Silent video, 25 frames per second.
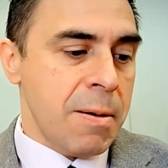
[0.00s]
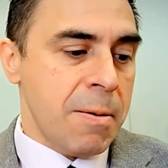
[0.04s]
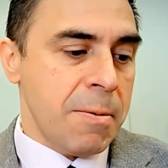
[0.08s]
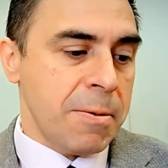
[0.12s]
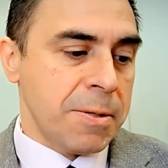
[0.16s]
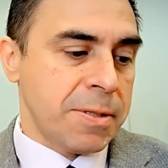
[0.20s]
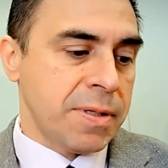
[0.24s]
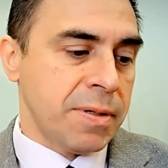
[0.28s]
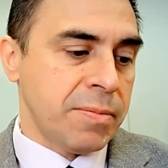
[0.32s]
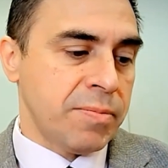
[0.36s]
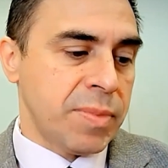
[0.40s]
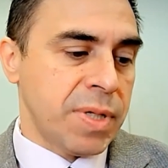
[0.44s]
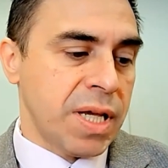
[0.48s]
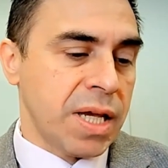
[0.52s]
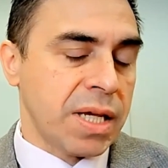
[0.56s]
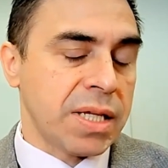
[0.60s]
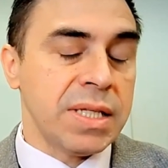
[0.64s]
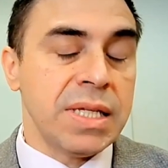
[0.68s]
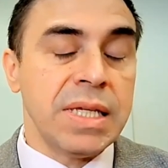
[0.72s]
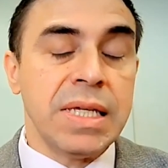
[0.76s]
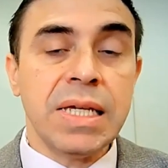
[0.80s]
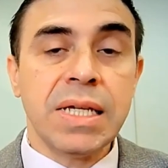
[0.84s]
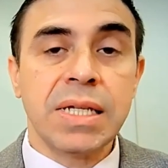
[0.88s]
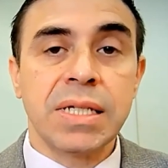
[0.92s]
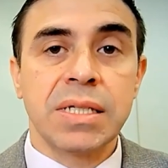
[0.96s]
some
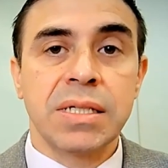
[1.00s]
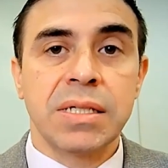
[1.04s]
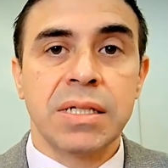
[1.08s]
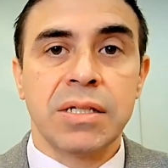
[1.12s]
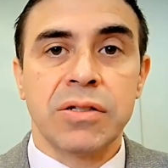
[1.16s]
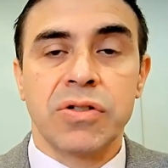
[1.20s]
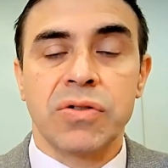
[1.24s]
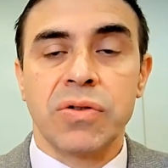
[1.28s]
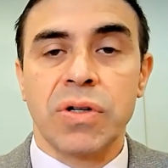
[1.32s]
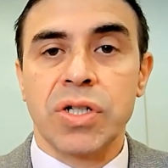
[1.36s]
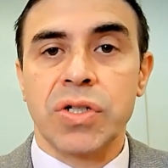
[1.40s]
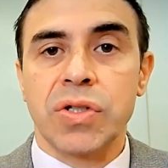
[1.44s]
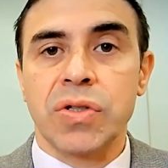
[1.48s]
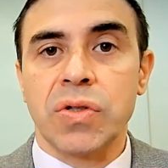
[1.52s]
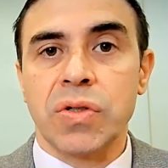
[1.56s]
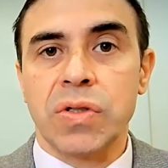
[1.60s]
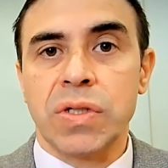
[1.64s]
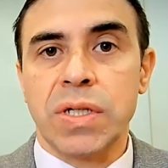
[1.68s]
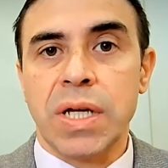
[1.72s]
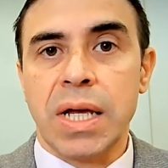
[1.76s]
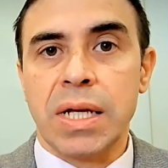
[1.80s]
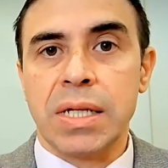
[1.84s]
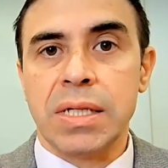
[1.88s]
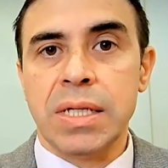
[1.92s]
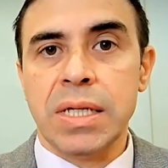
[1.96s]
techniques, instructional
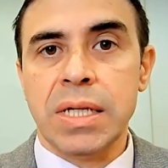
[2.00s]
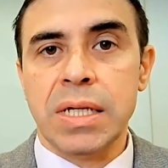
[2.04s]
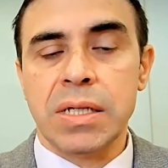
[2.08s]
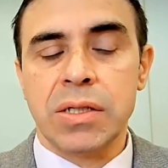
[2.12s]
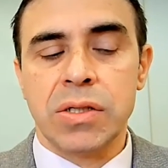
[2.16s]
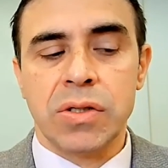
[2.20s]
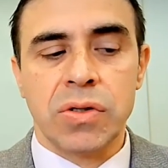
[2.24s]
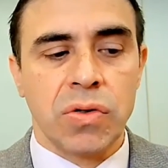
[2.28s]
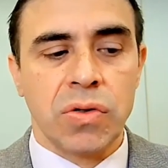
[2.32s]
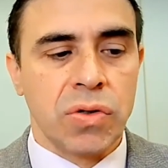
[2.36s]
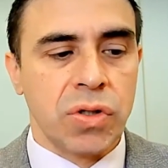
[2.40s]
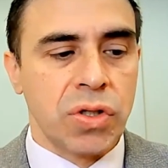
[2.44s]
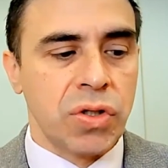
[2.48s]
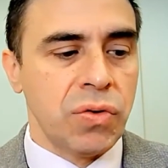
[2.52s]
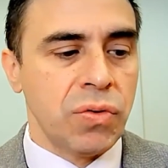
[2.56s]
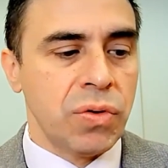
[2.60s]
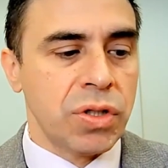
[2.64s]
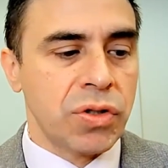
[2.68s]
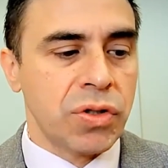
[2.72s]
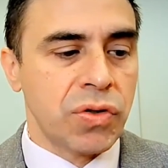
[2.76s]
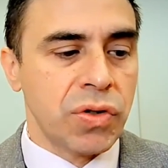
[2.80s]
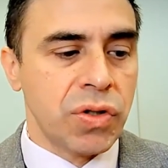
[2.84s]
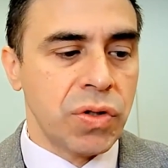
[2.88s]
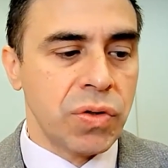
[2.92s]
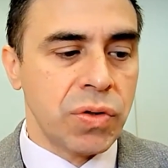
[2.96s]
techniques, or you
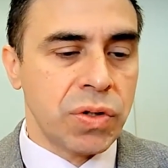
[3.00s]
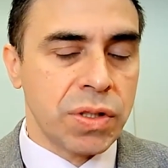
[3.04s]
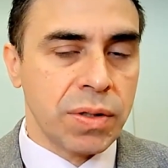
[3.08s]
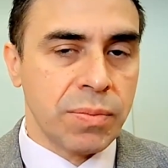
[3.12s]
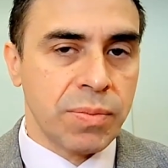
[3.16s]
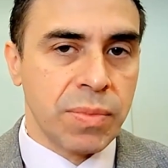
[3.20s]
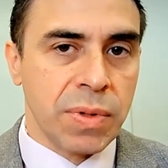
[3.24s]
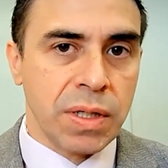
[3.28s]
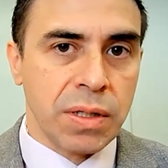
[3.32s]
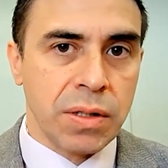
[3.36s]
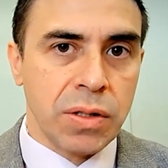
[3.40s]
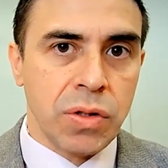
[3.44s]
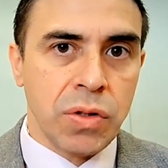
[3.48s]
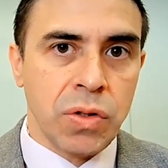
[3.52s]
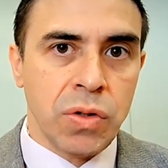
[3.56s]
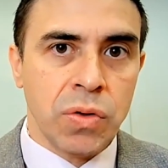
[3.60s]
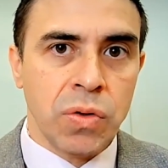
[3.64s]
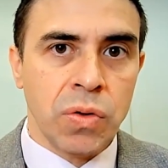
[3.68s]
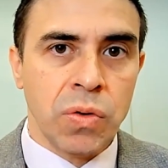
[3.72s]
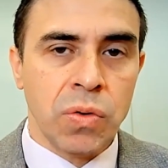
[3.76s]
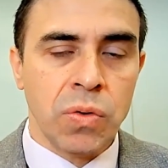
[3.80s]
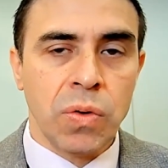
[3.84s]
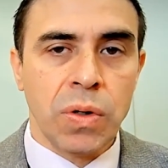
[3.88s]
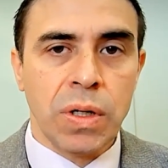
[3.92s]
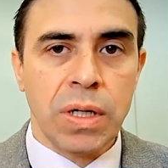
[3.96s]
introduced something
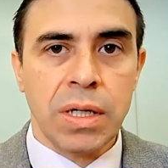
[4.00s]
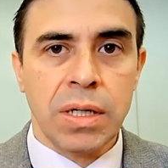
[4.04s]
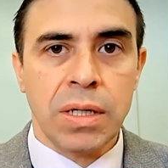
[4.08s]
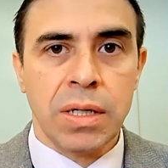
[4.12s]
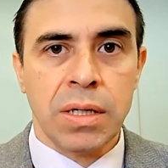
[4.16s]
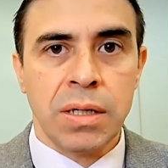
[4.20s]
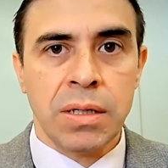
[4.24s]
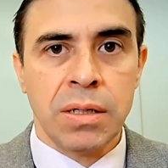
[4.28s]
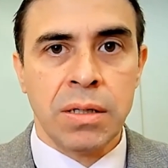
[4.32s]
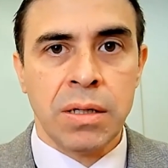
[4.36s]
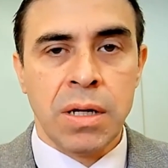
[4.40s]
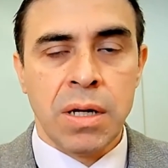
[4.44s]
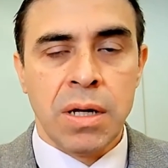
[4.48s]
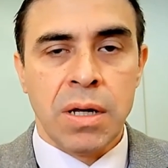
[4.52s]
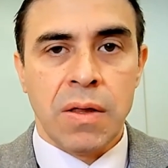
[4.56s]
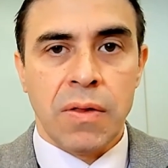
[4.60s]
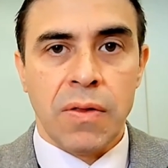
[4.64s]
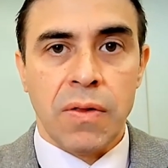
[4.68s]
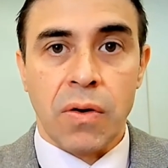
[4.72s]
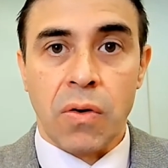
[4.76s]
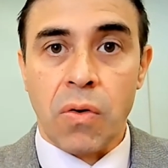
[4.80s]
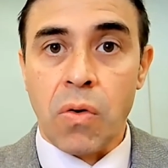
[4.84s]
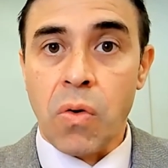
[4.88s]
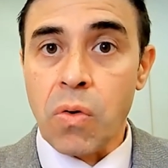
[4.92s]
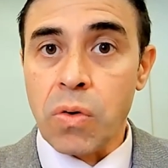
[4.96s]
new in
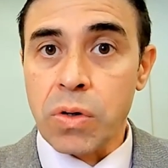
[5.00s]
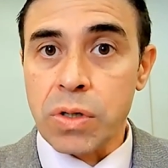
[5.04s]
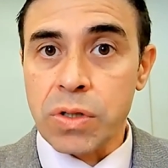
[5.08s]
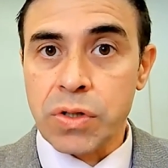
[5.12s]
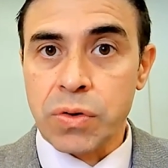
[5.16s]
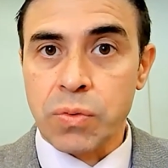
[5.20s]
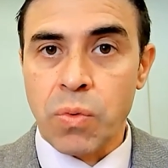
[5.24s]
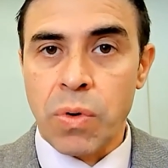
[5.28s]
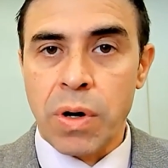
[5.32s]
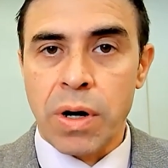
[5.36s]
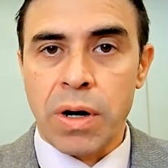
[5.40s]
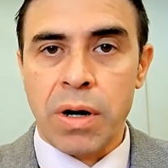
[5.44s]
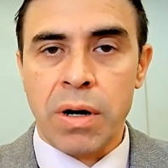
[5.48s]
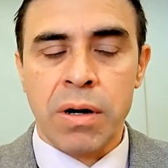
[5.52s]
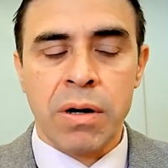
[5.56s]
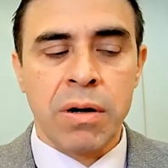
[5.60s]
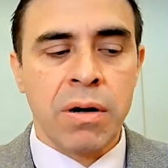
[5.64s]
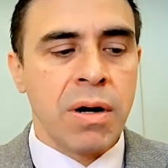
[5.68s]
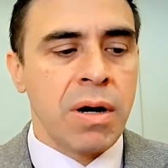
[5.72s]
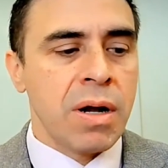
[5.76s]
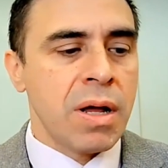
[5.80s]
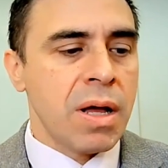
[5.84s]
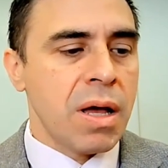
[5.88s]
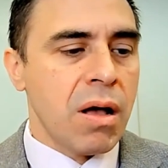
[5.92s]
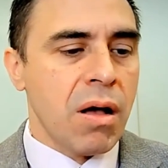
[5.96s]
the courseware.
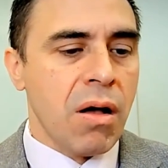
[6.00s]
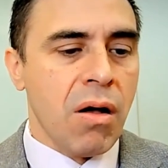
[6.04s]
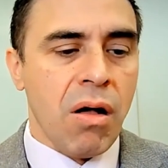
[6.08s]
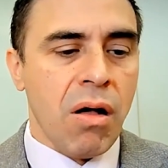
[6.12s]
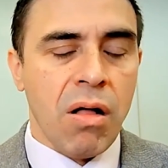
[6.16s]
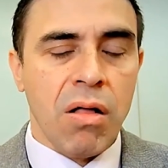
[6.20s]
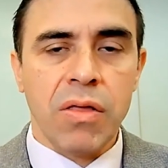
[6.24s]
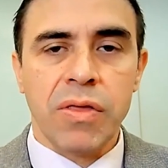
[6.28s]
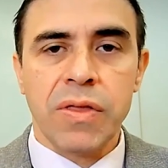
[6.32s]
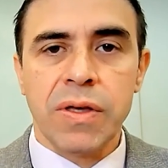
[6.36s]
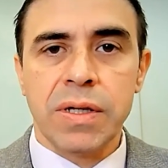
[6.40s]
All